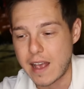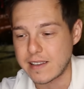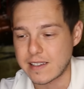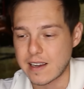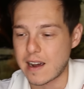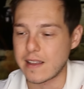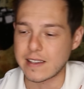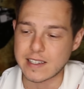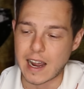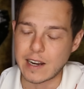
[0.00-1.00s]
as uh,
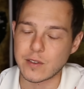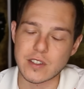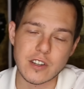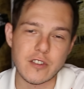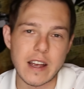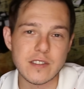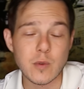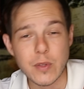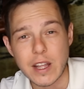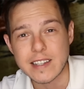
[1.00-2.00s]
this title suggests.
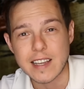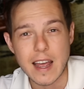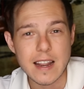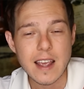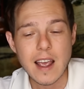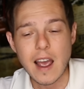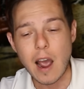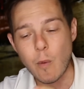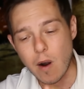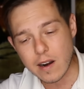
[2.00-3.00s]
So with that said,
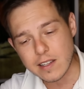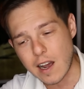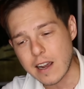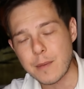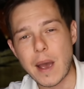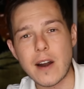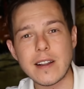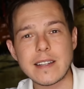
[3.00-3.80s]
I want to talk about